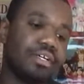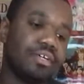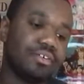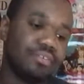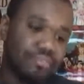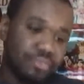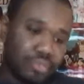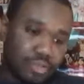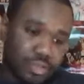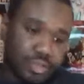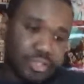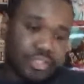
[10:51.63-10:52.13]

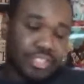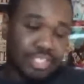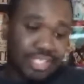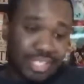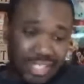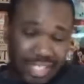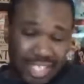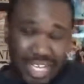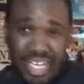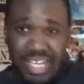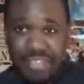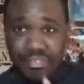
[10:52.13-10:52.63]
for
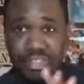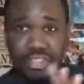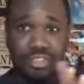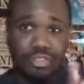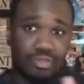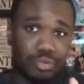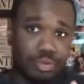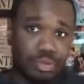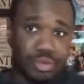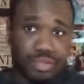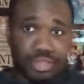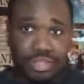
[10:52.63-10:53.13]
kind of a
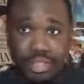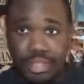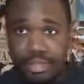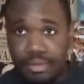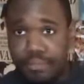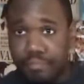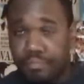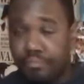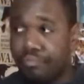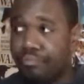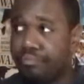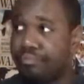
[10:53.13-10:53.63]

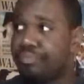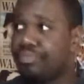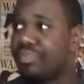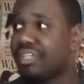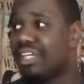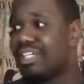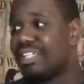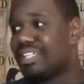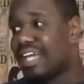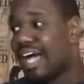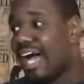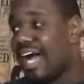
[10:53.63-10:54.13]
gruesome
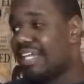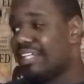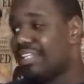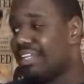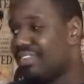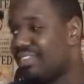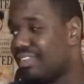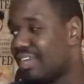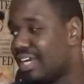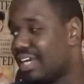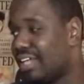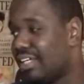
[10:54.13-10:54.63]
kind of
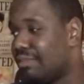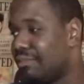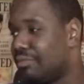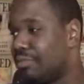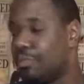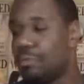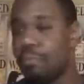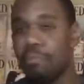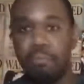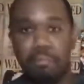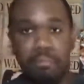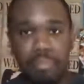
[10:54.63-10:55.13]
thing,
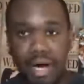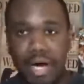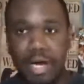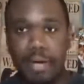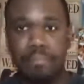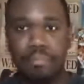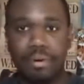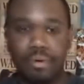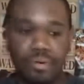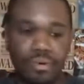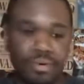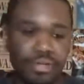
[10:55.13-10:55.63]
little bug
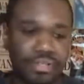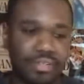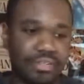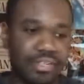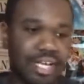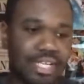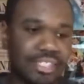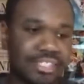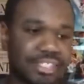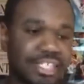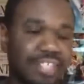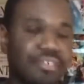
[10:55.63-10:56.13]
porn, all
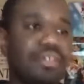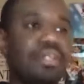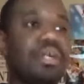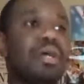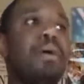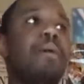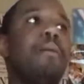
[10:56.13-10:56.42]
that stuff.